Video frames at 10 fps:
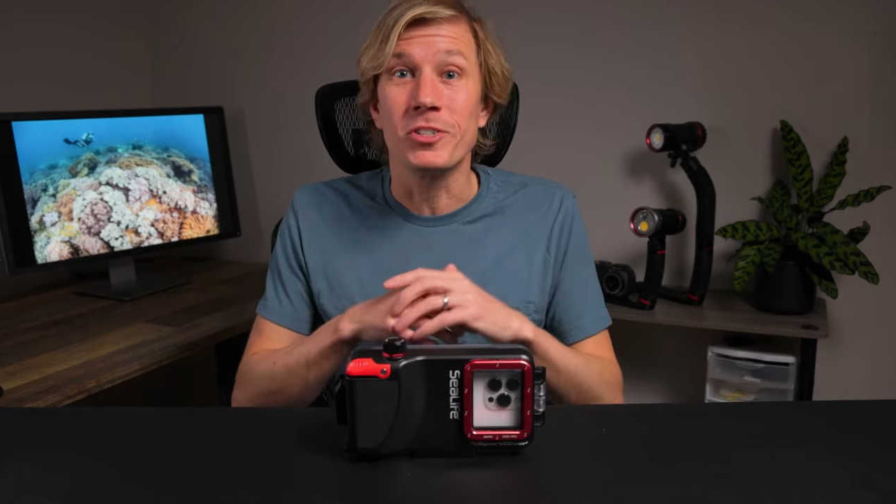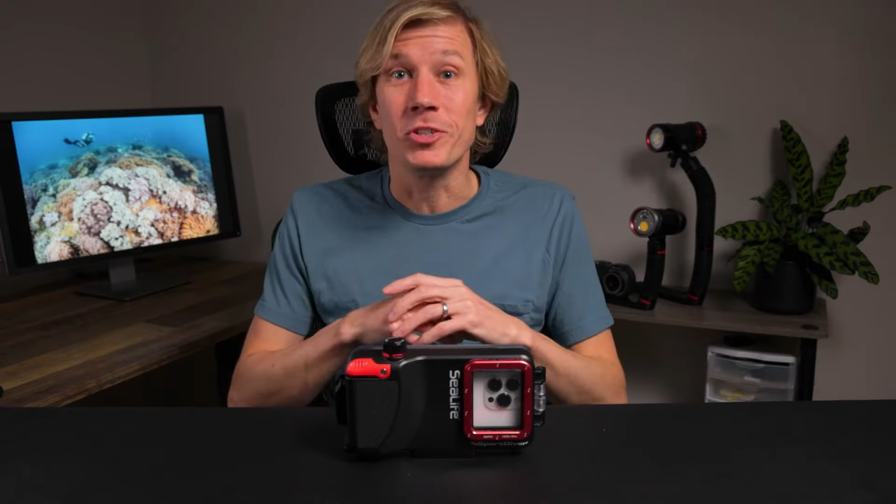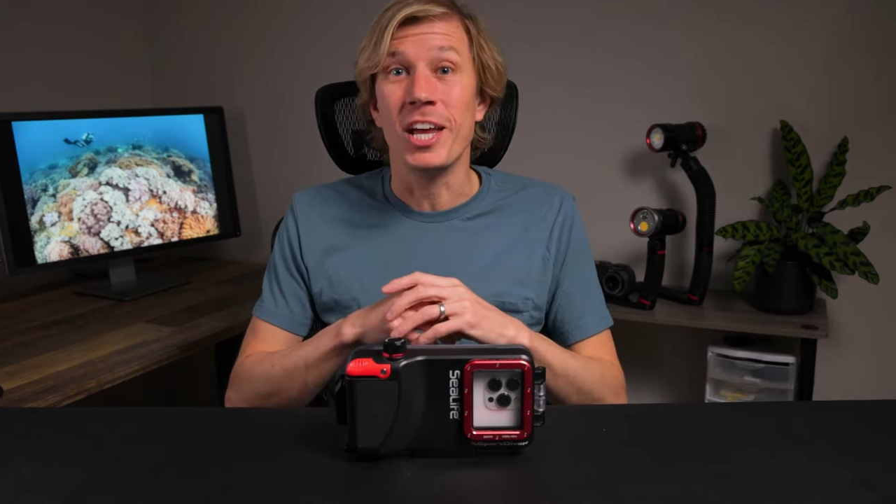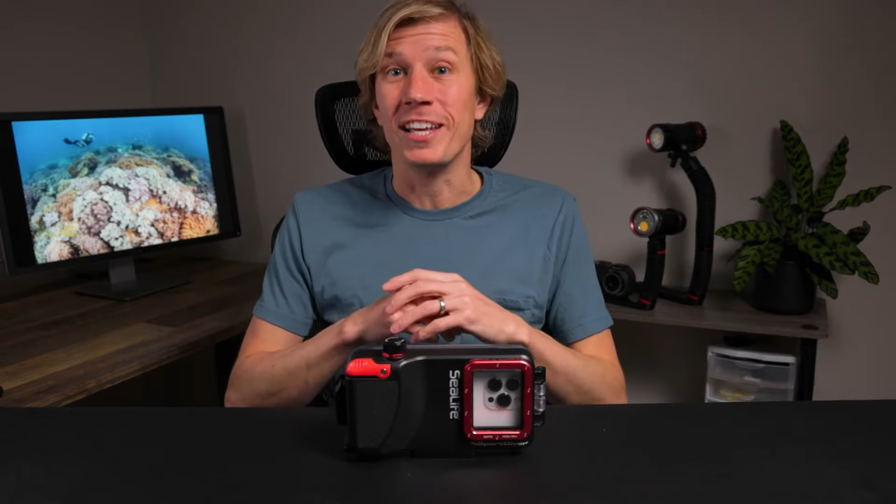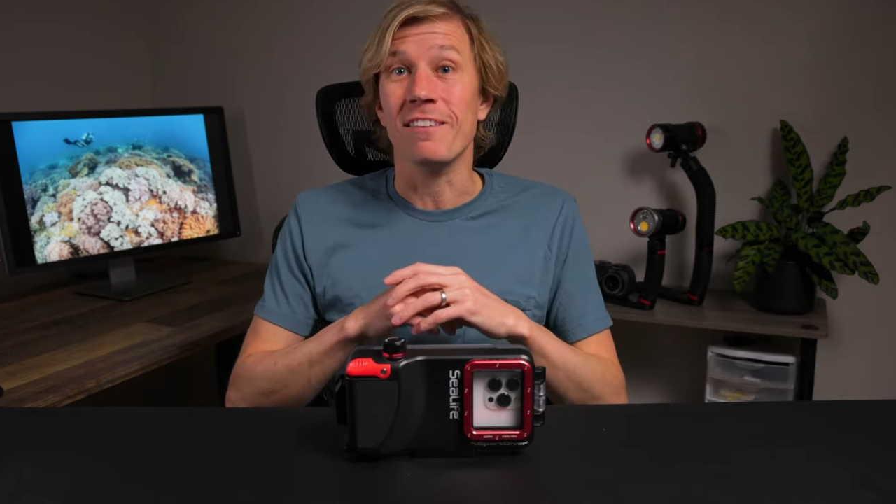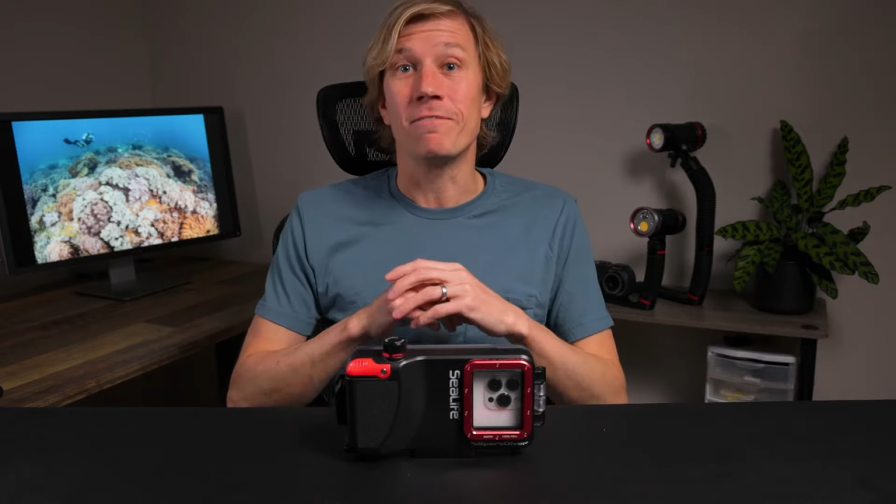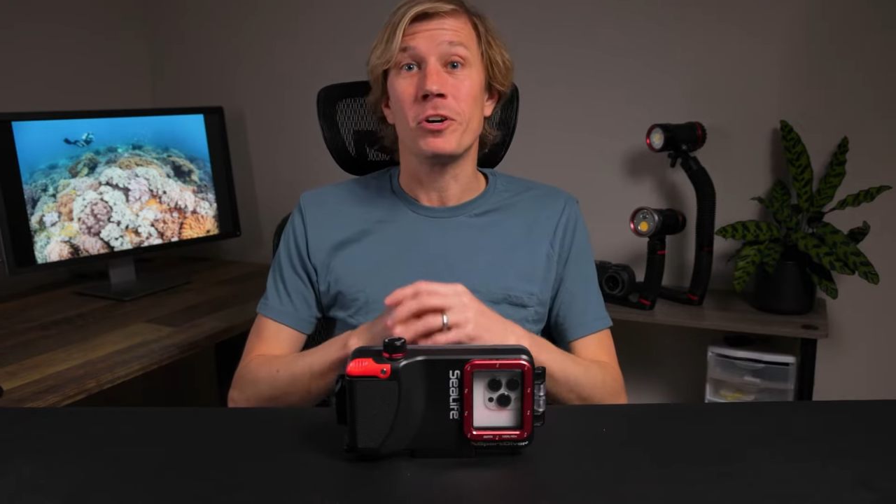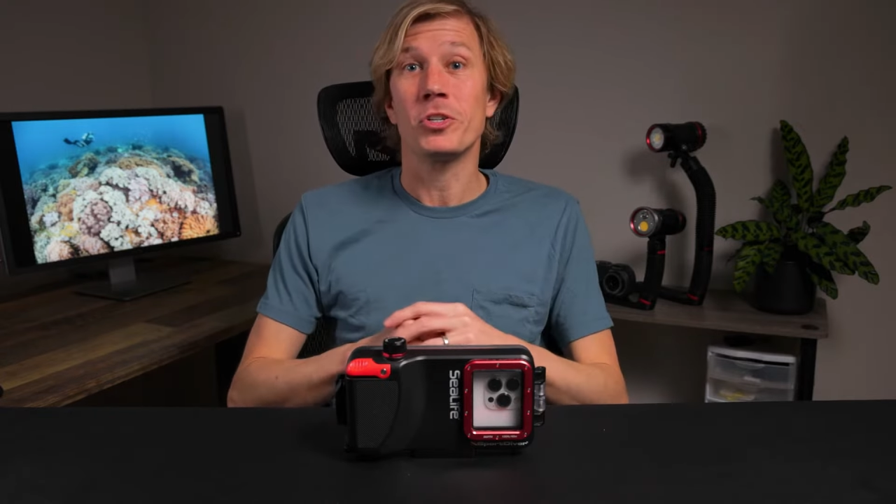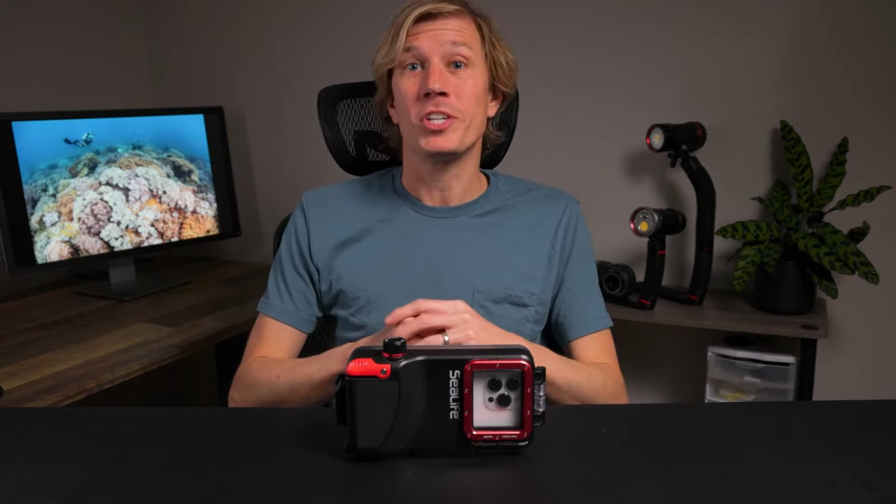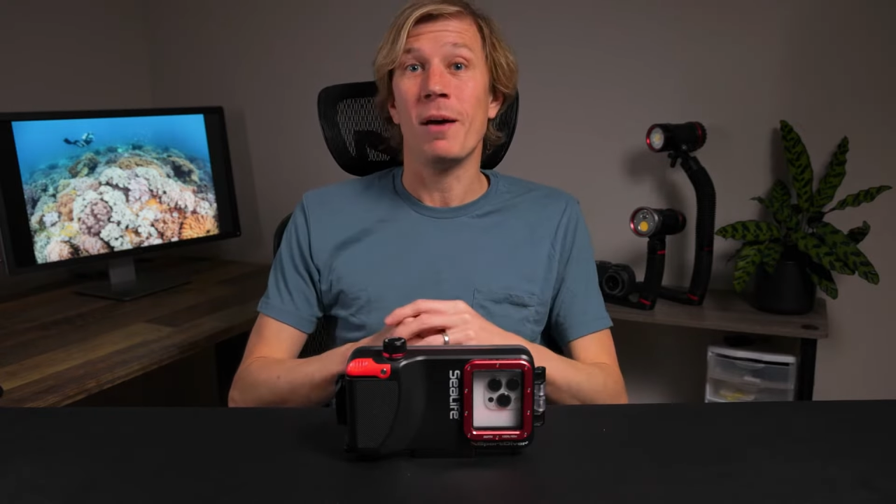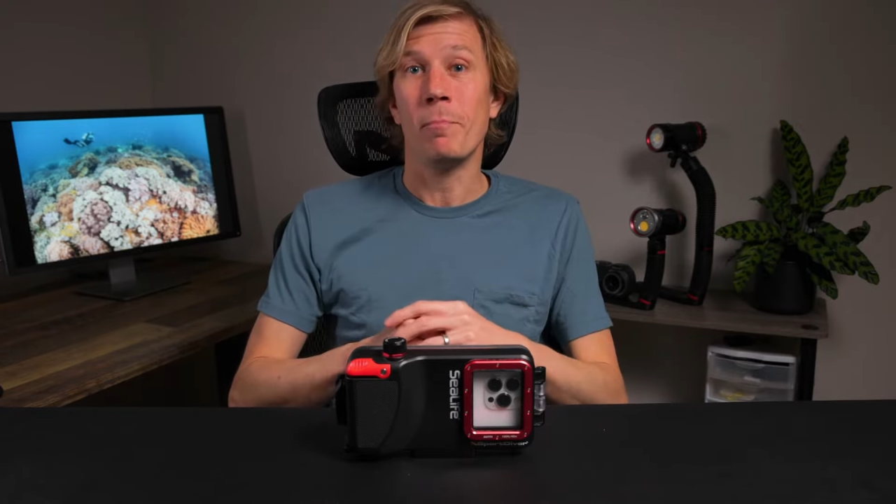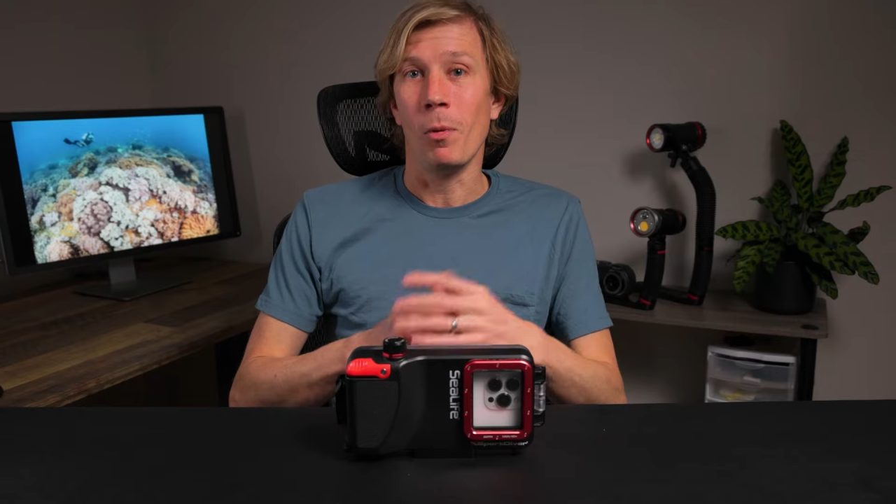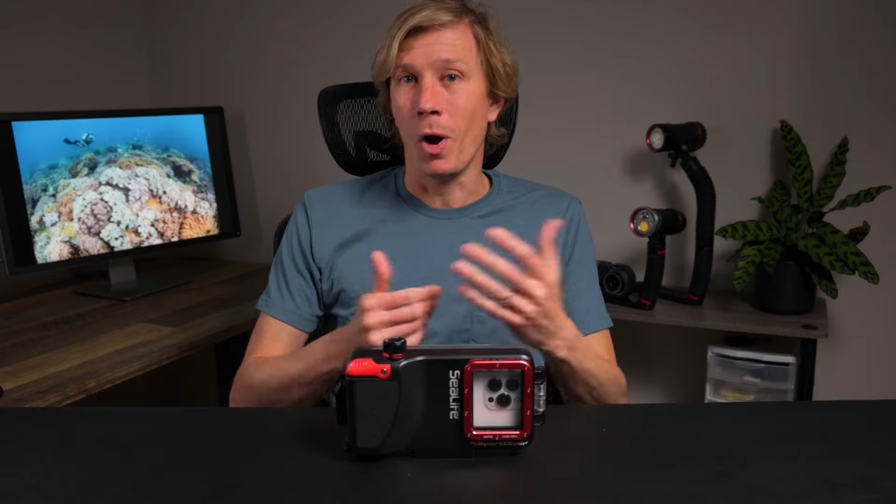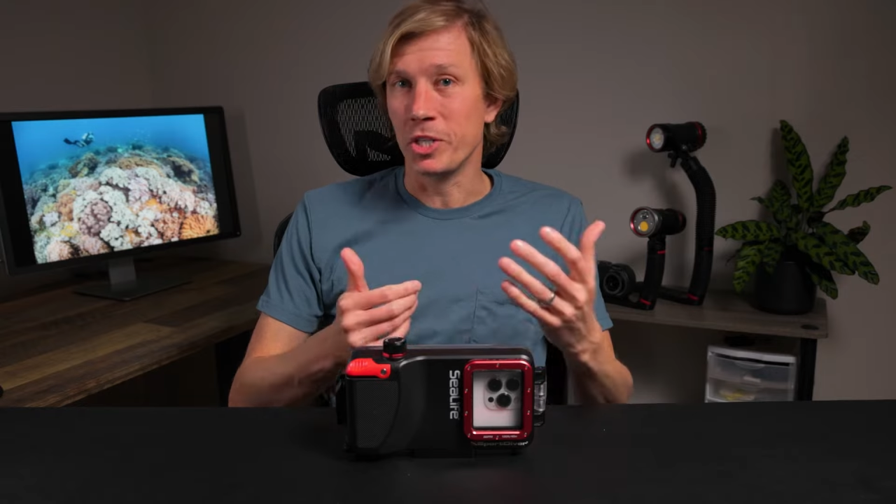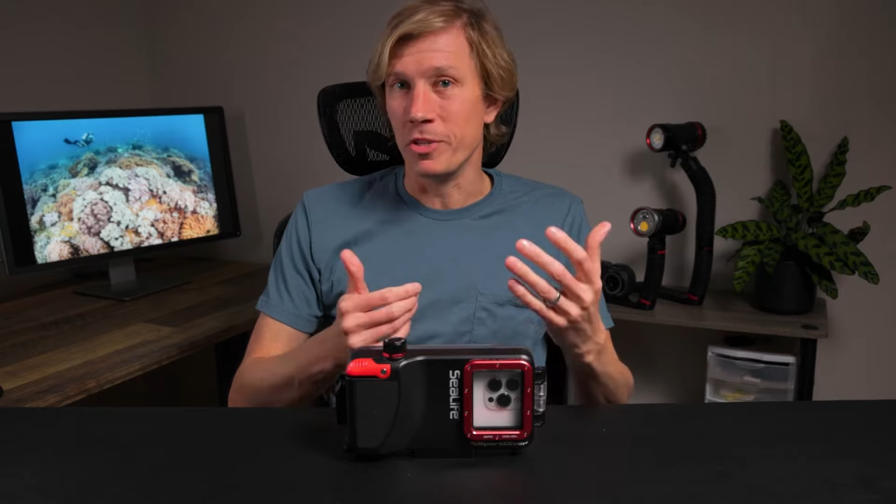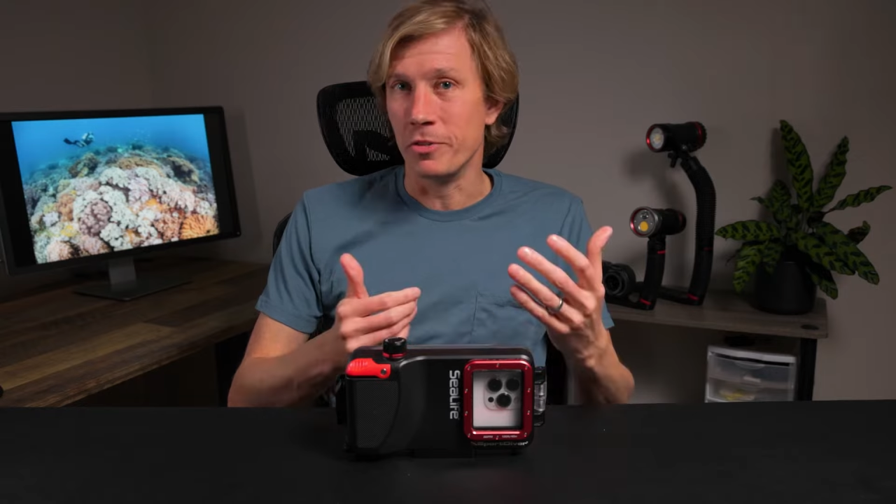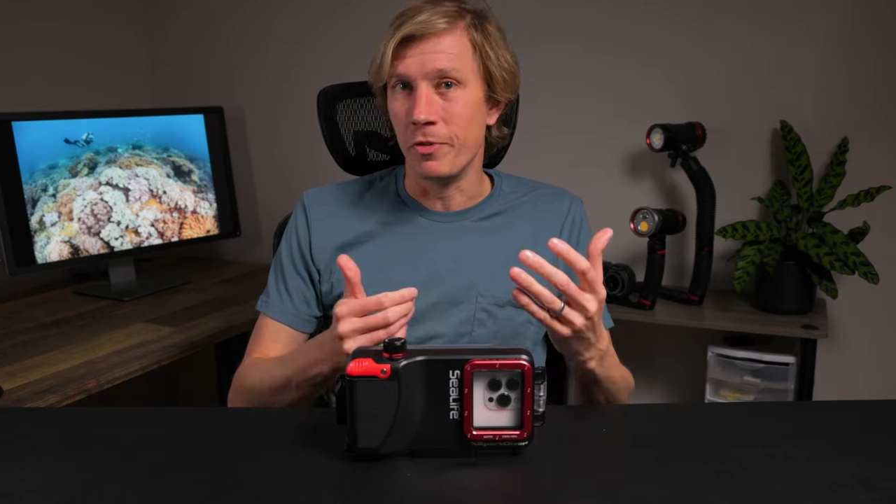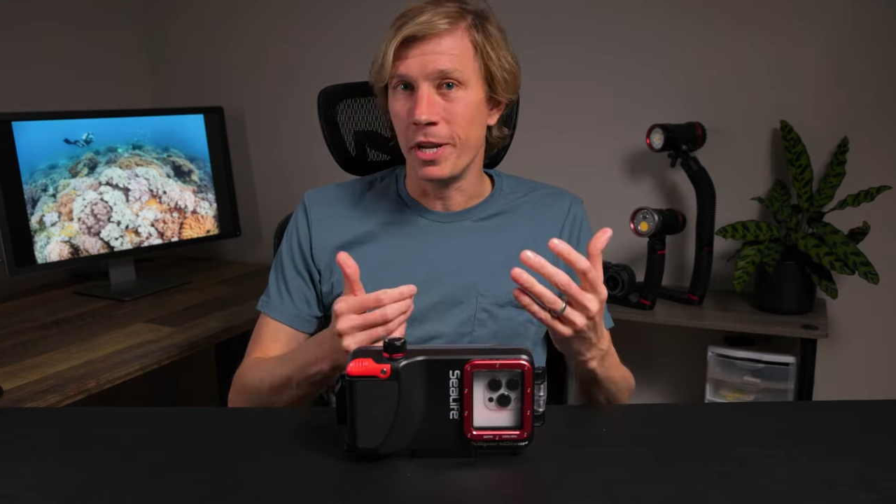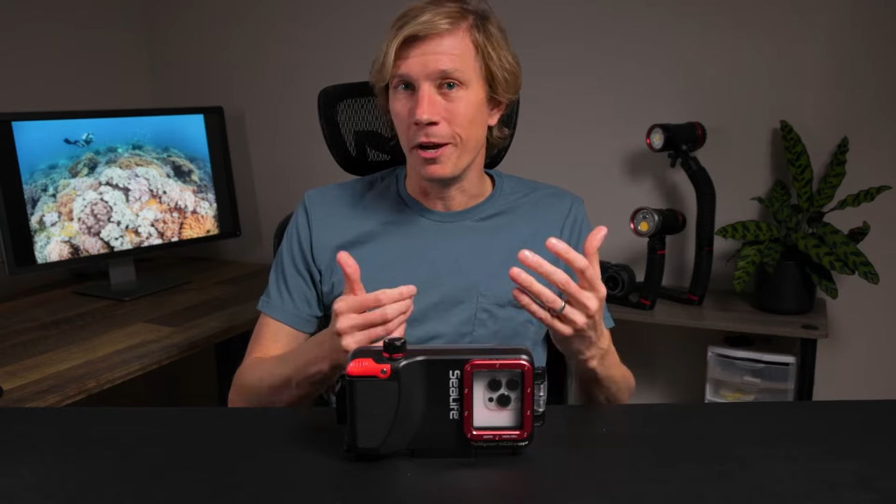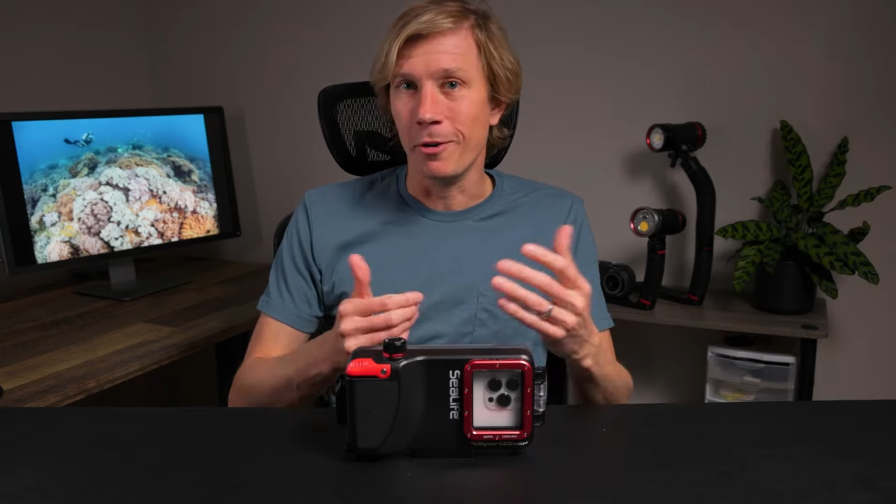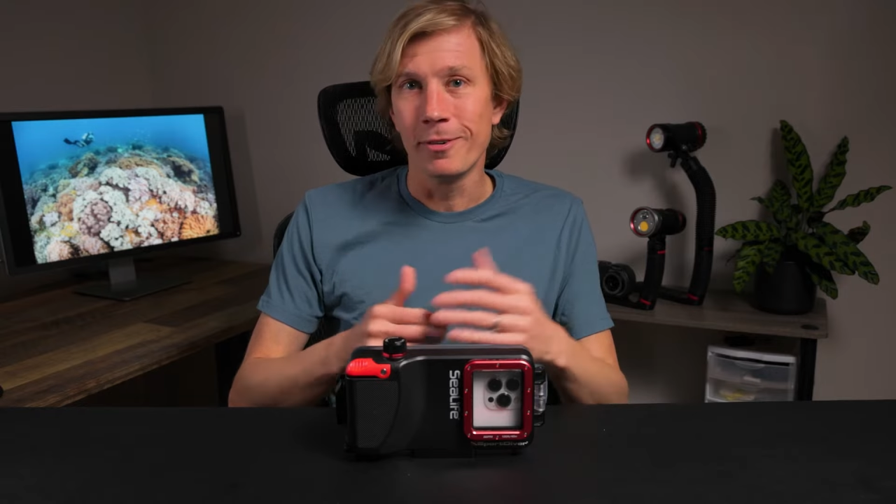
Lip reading: you're taking the first step by watching this video.